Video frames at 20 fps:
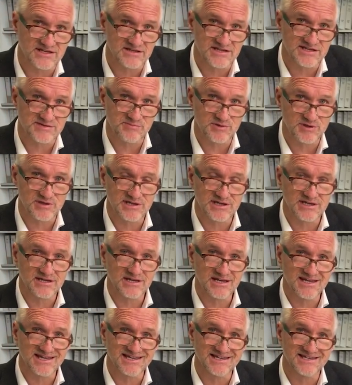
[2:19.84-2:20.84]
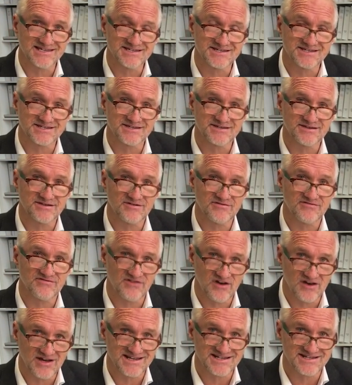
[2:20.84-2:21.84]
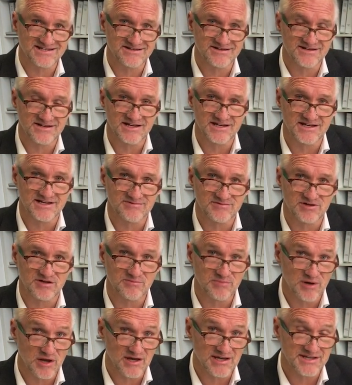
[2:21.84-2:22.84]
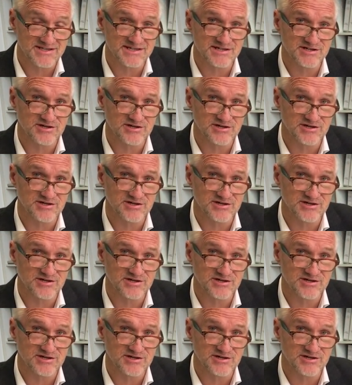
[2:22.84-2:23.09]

in this building is fire um, compliance